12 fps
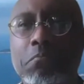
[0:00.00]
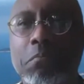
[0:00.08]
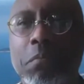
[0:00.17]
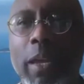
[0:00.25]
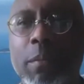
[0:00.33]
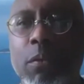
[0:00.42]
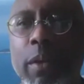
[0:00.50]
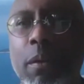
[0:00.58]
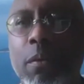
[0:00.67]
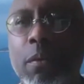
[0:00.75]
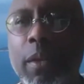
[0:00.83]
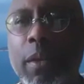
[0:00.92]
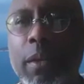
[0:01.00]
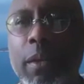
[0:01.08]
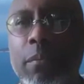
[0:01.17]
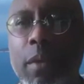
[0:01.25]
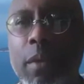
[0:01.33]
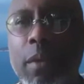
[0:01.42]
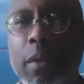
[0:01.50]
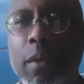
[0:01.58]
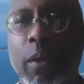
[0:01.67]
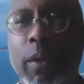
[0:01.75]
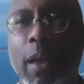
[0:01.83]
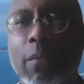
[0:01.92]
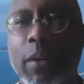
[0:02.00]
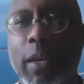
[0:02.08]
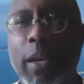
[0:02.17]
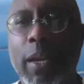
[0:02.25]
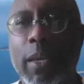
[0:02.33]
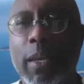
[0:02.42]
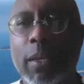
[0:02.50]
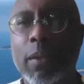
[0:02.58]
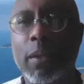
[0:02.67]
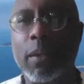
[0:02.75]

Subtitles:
Black mental health and how we're navigating